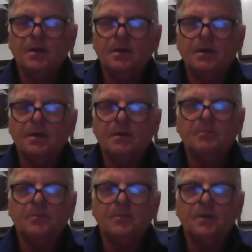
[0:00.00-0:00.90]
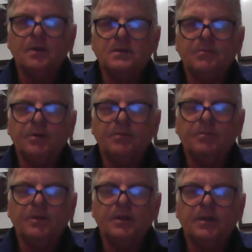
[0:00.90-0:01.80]
Um, there's some
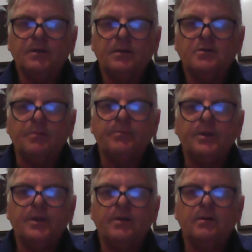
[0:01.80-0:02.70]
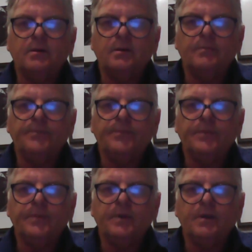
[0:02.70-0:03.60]
people that at the top that are
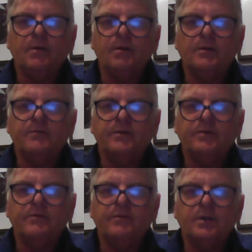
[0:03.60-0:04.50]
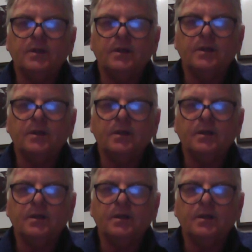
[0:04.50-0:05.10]
that aren't fit for their